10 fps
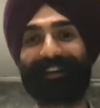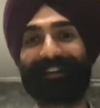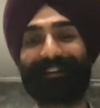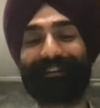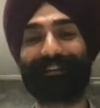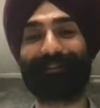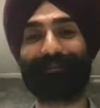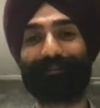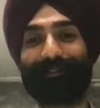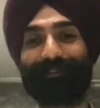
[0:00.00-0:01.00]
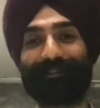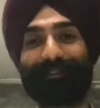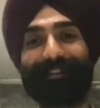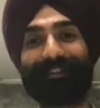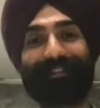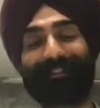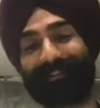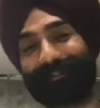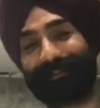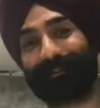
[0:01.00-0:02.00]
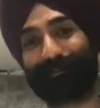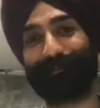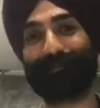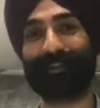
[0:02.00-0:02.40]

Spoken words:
if should this sort of